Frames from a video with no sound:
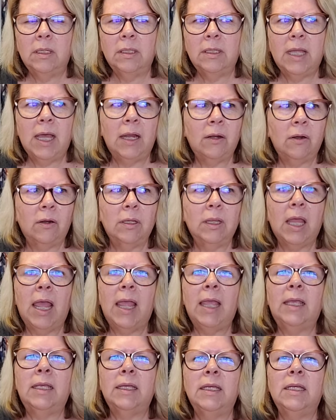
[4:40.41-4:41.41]
that are
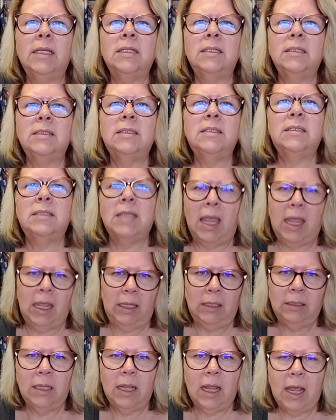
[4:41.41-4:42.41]
like
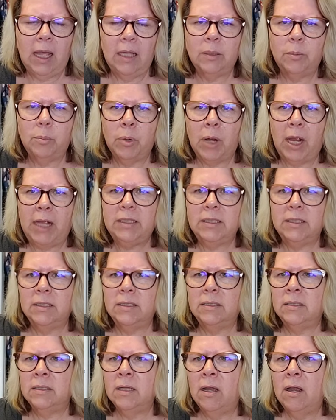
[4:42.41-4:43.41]
insane, and the
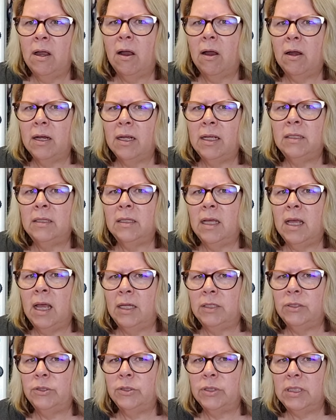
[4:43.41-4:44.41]
prices are in the
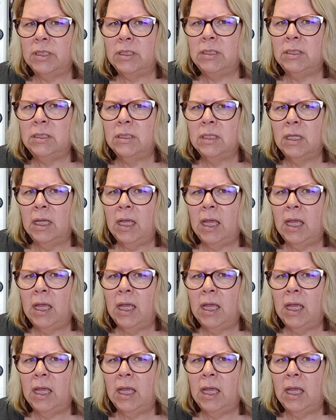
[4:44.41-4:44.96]
hundreds.